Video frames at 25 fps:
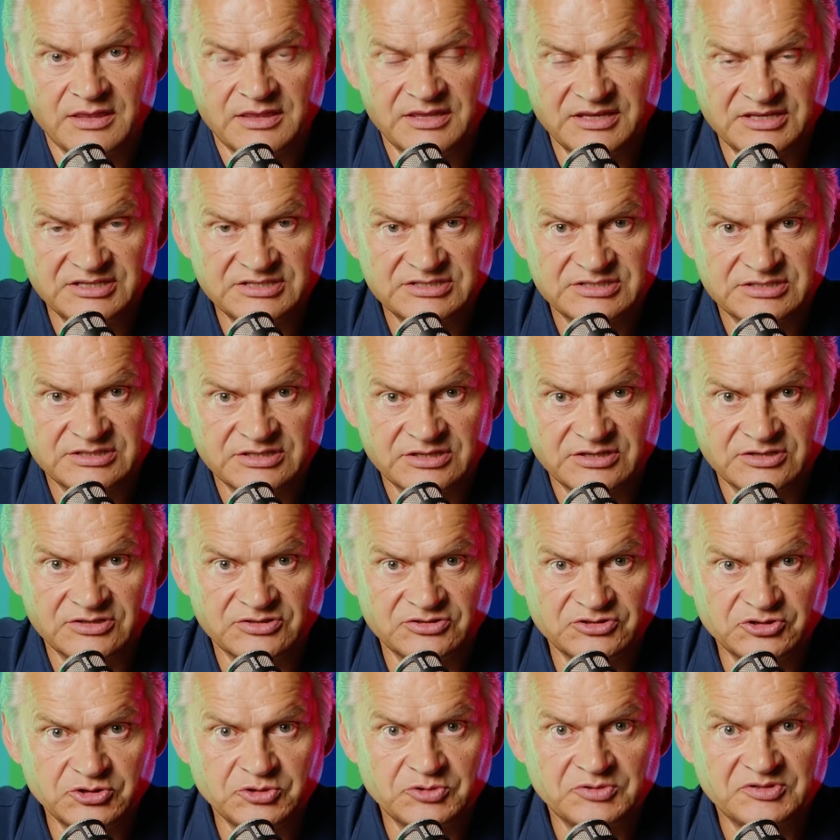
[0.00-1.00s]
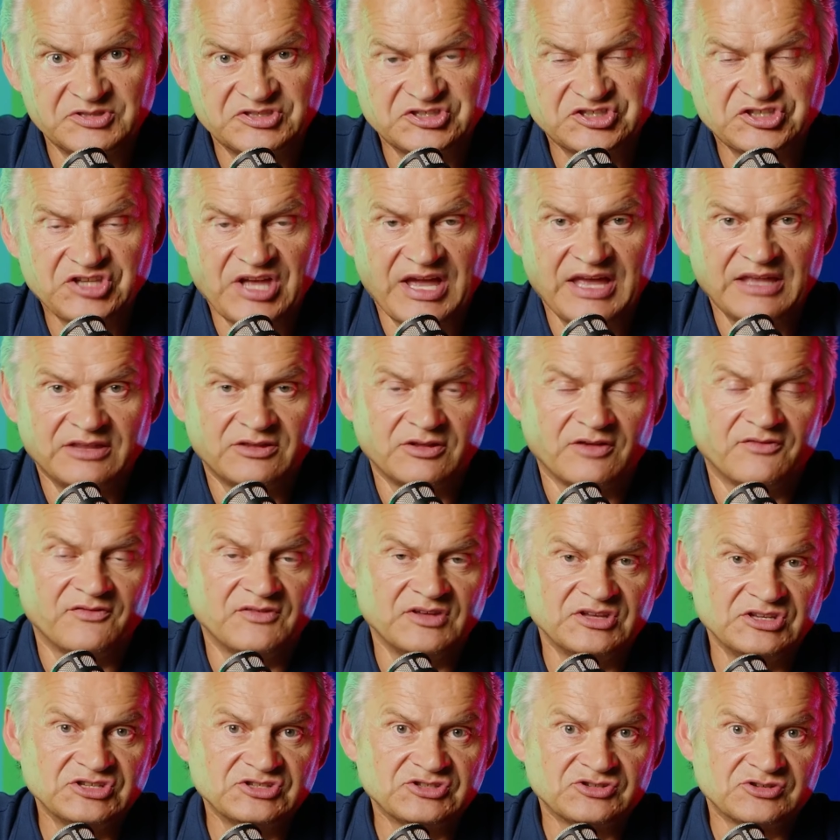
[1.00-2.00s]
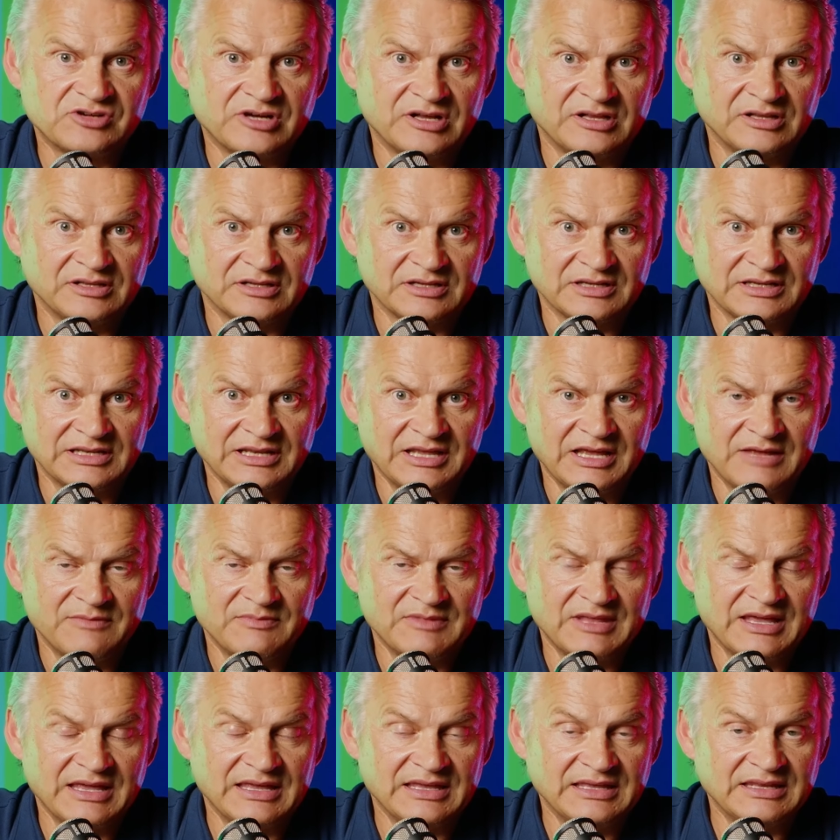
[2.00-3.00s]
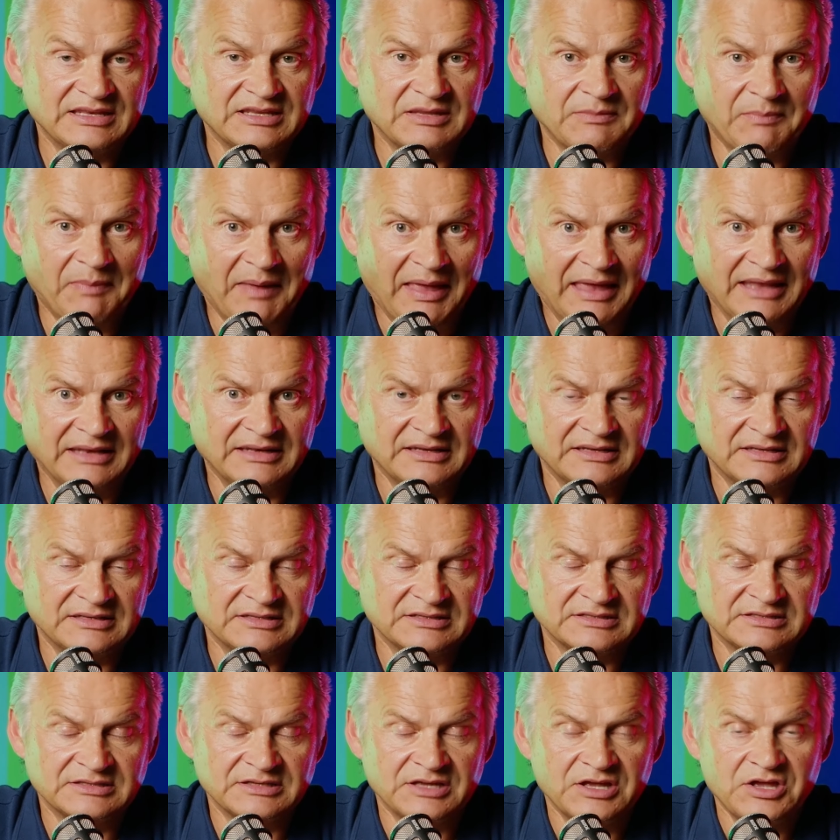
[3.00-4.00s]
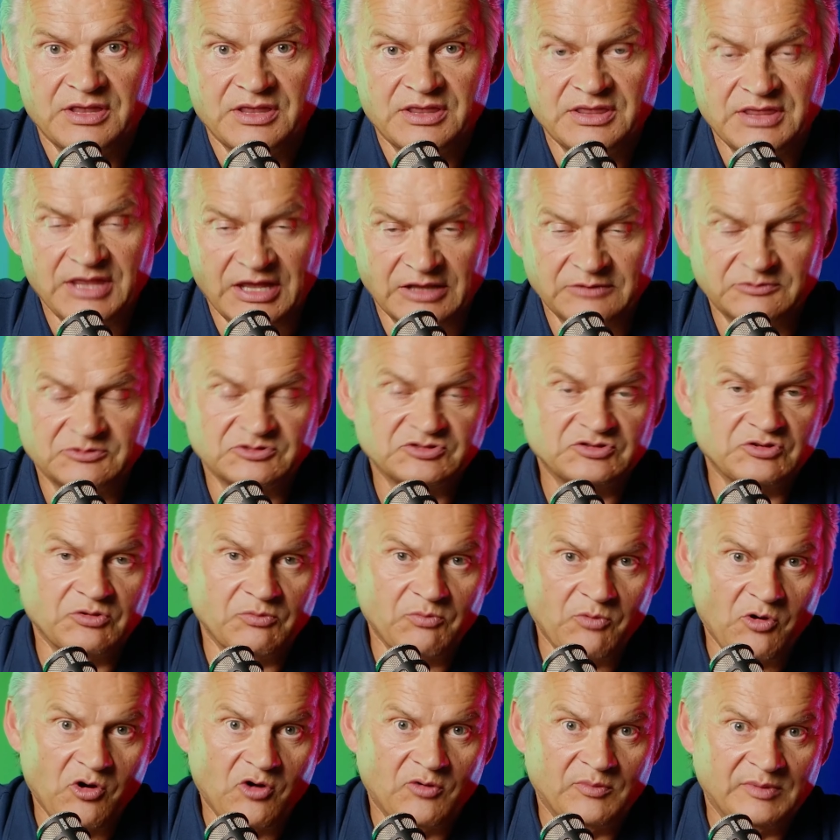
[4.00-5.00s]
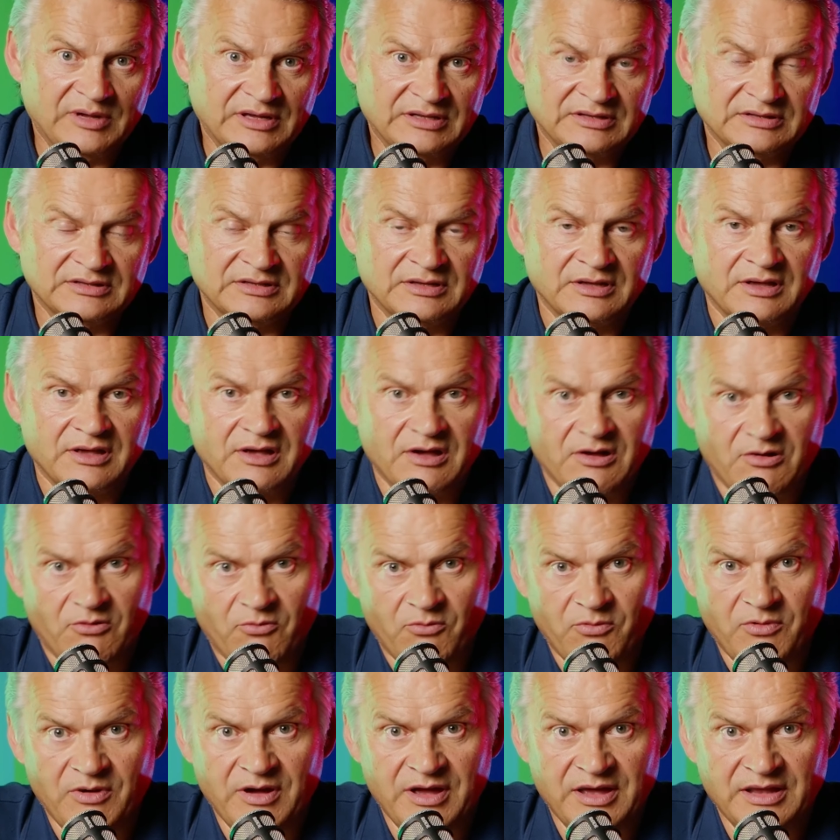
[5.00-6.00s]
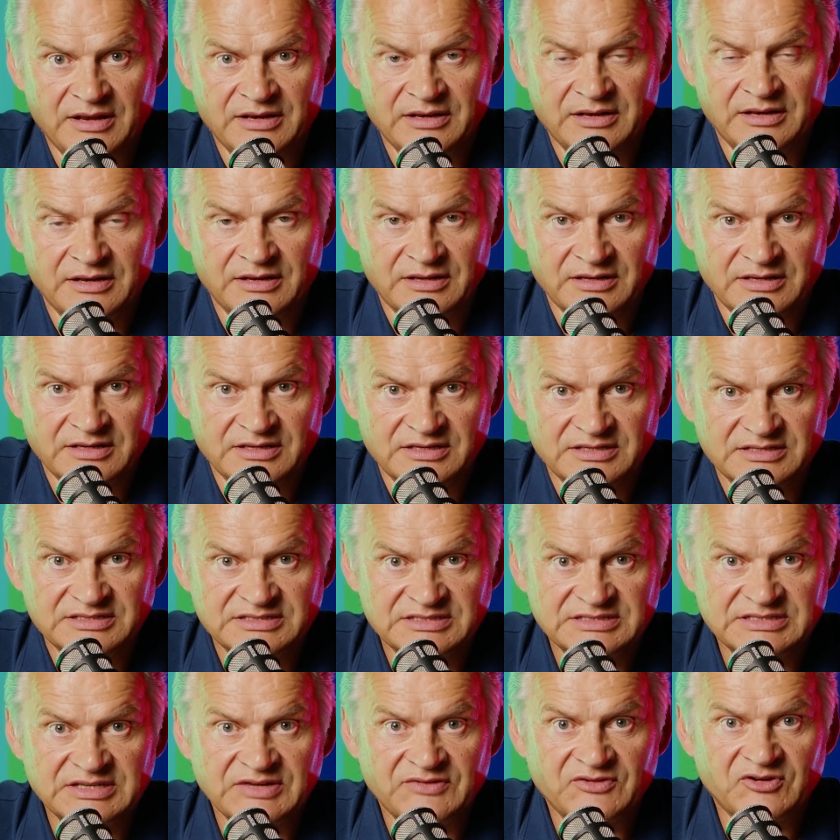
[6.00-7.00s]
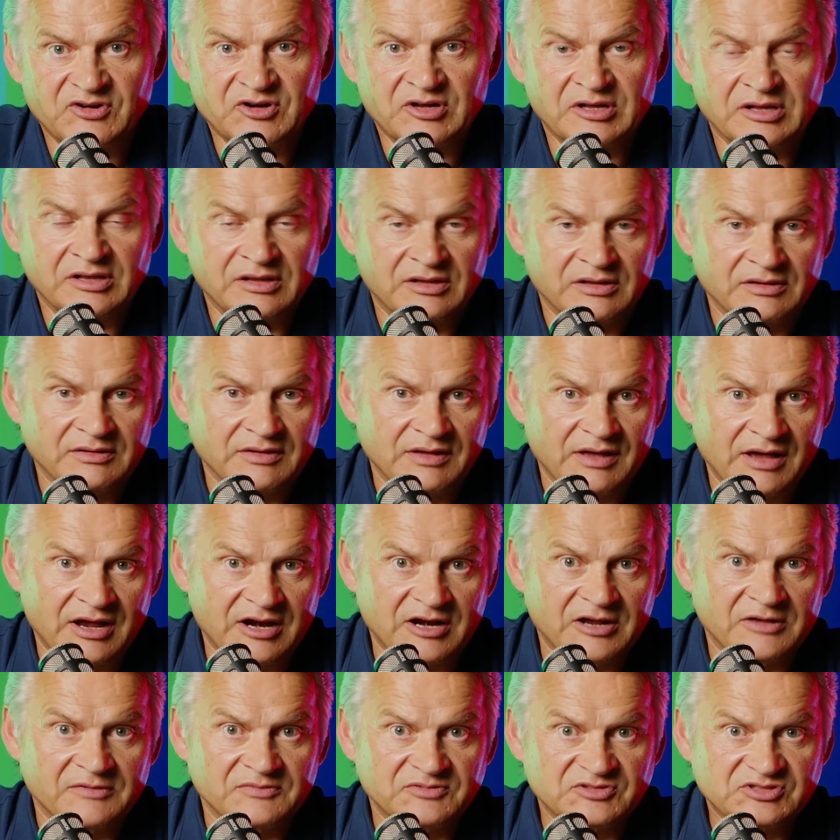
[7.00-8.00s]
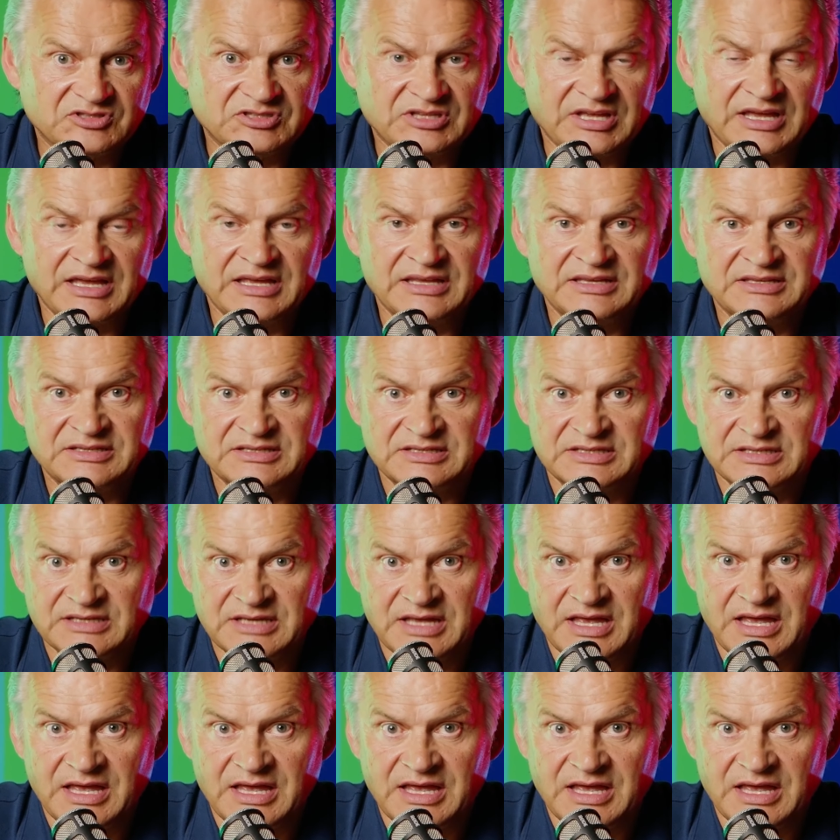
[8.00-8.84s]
this Jewish state of Israel claimed their independence, that was the moment when several Arab states